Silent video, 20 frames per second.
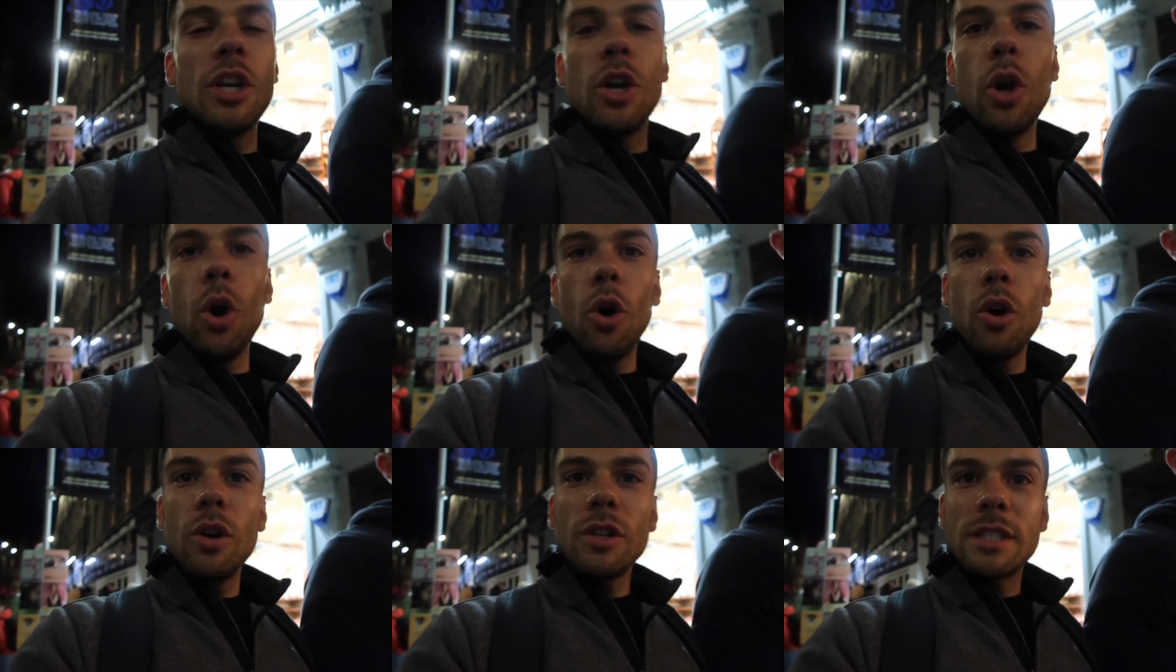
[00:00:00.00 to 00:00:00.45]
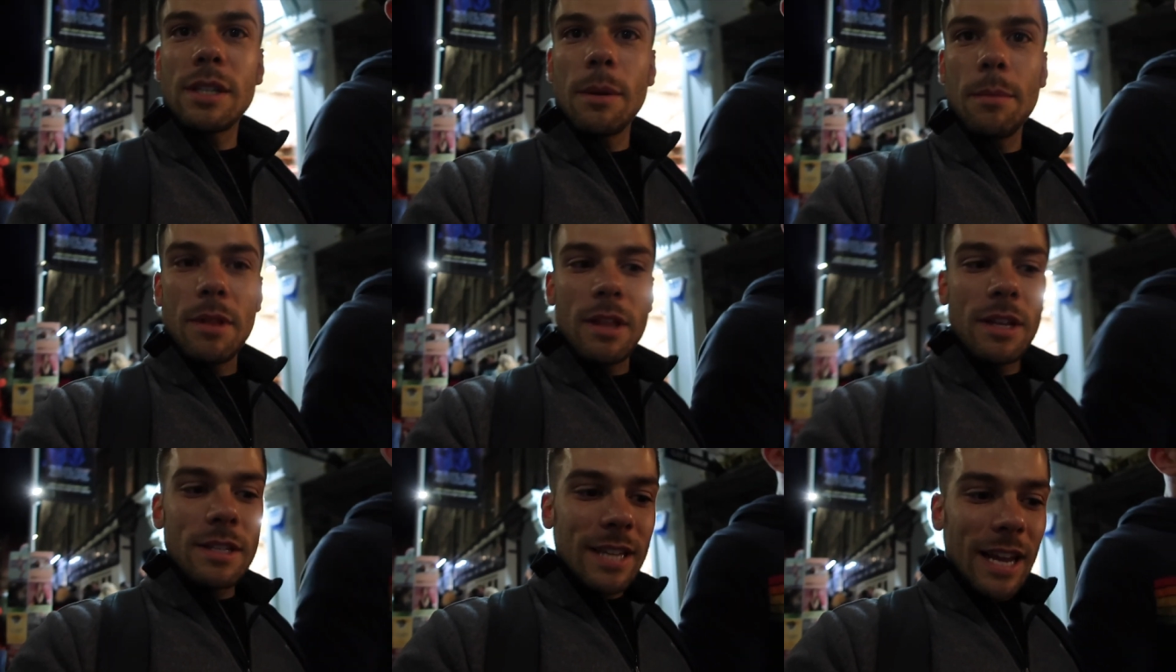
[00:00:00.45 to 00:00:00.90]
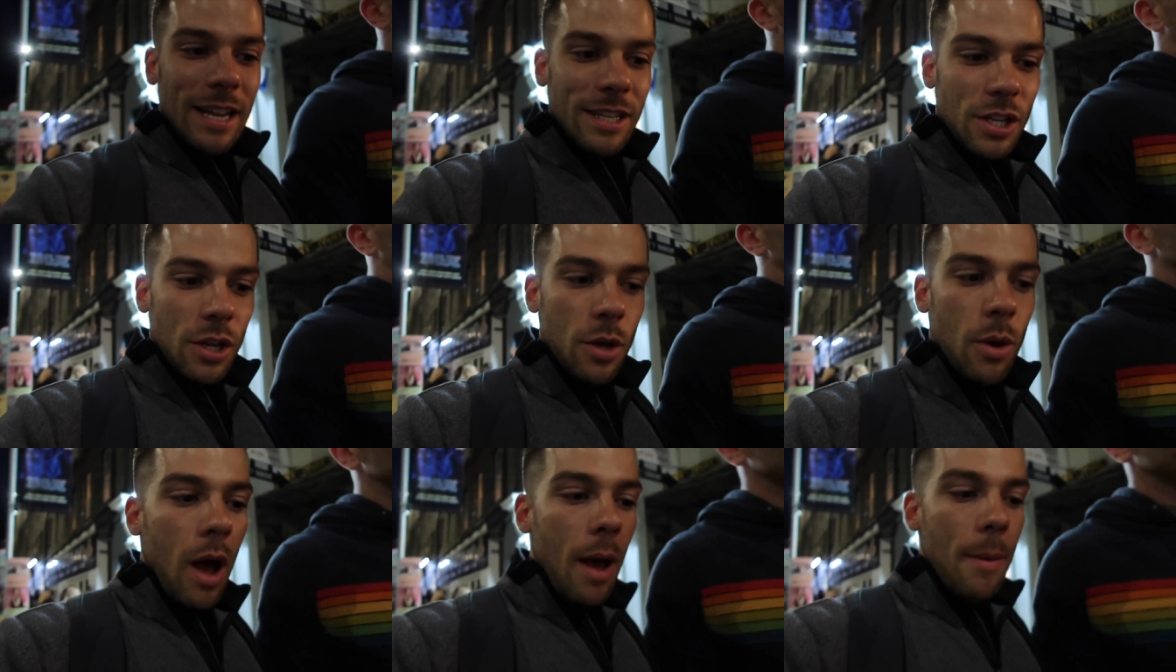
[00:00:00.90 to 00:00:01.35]
Caught some of the
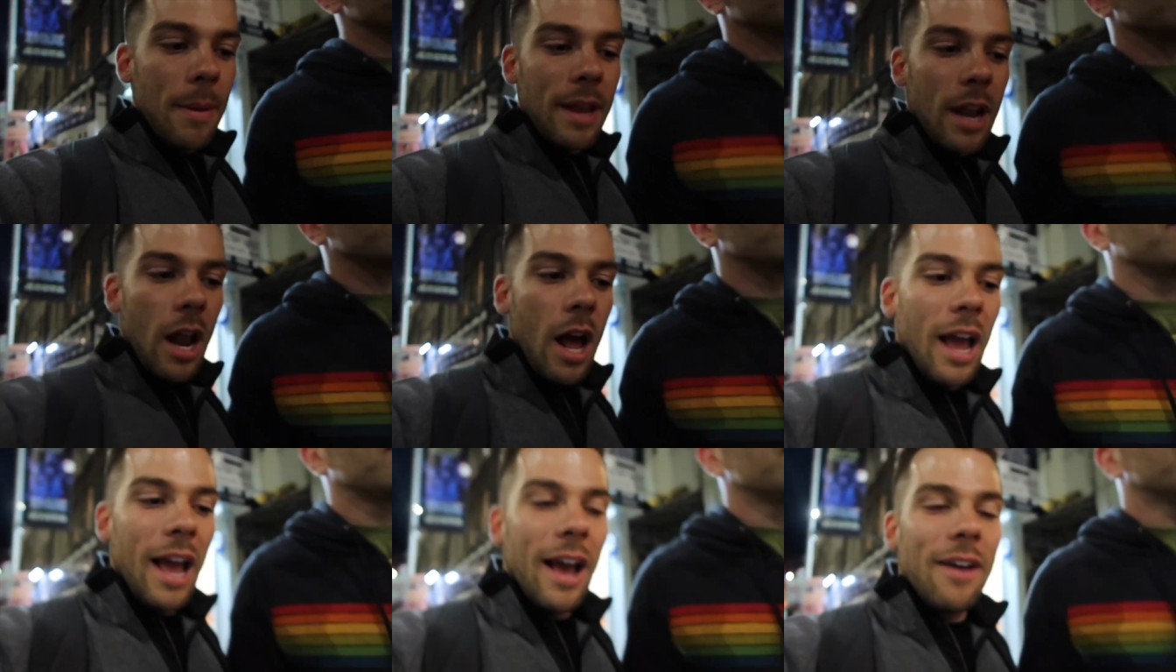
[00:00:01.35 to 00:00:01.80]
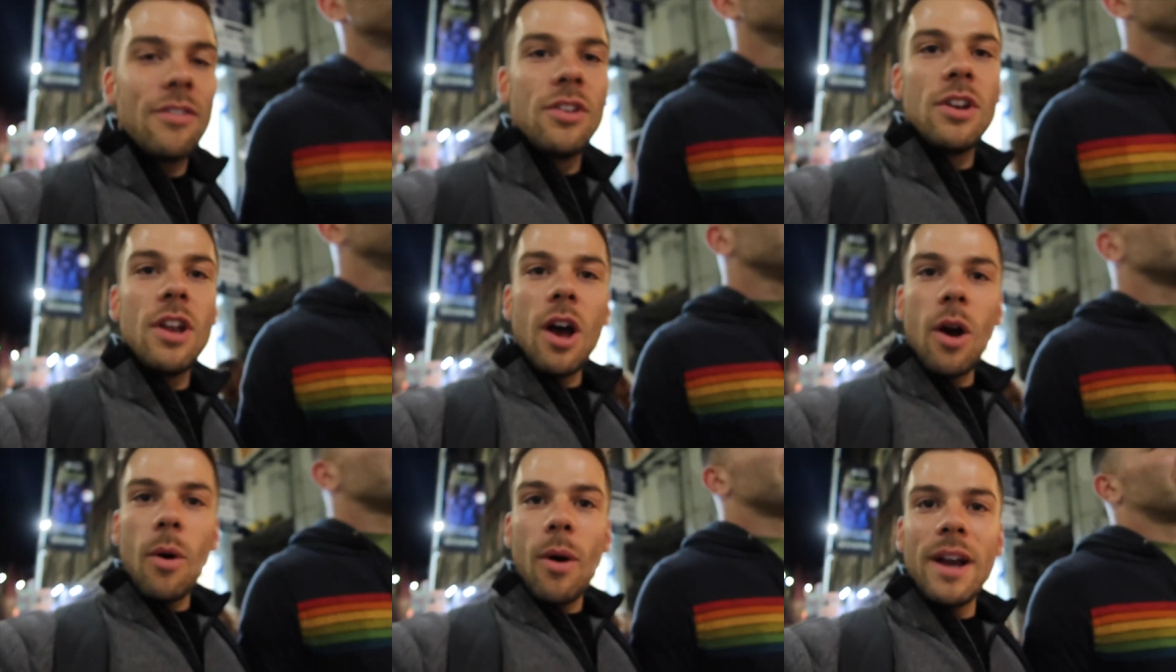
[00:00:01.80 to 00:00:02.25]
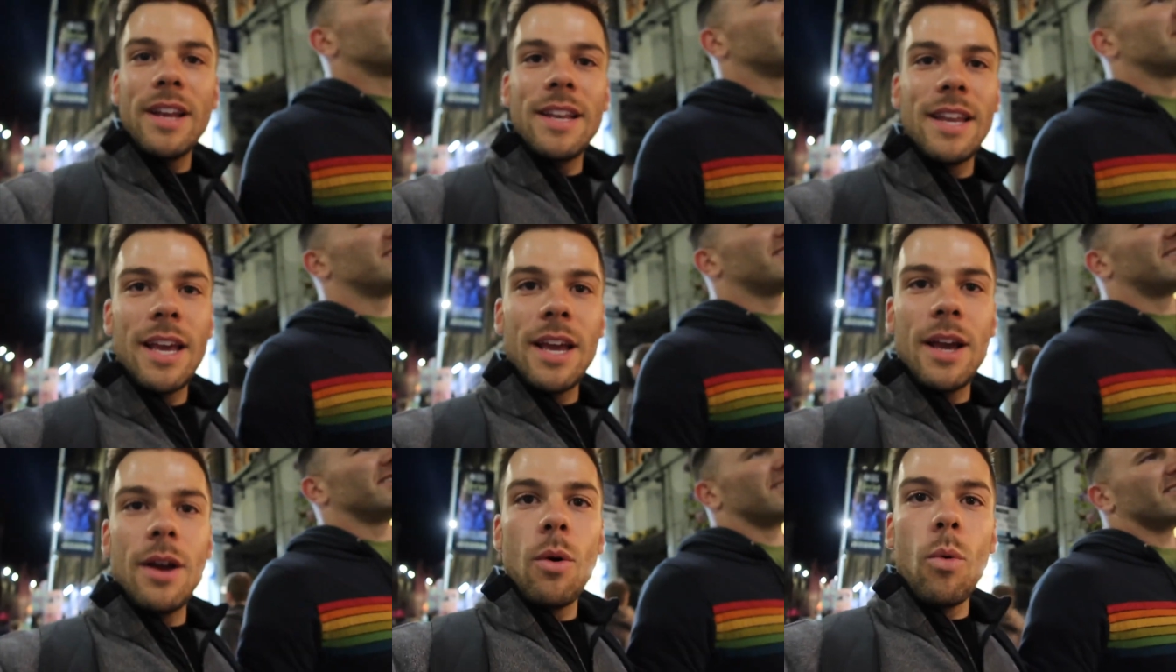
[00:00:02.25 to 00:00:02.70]
tattoo. I mean, I have no
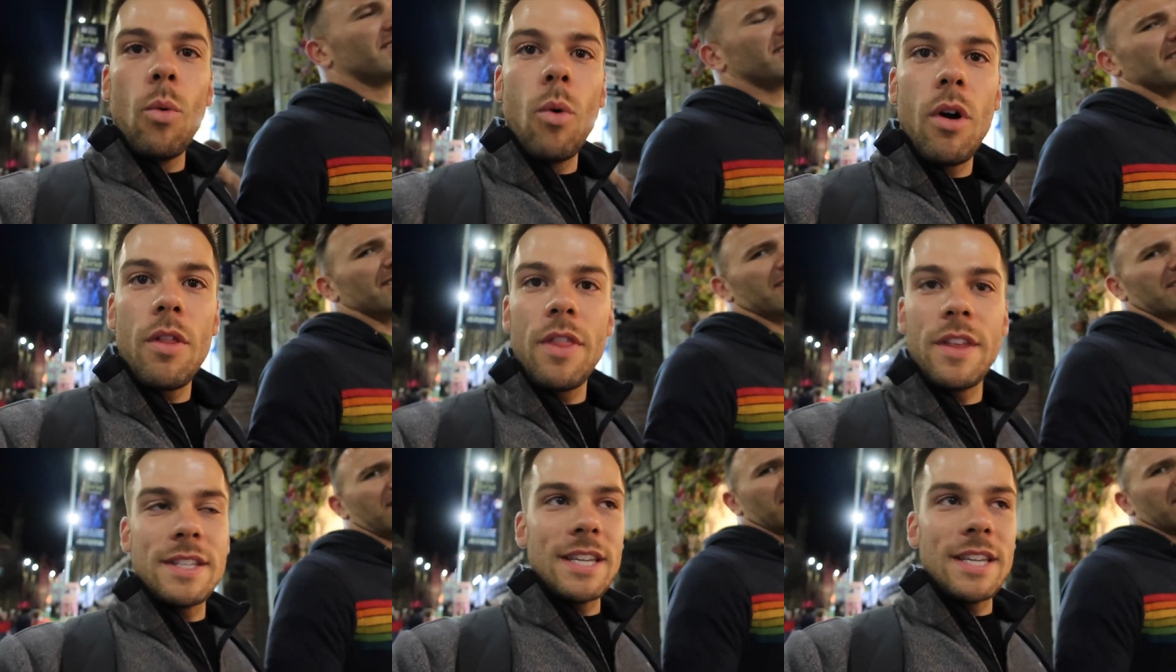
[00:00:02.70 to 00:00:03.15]
idea what the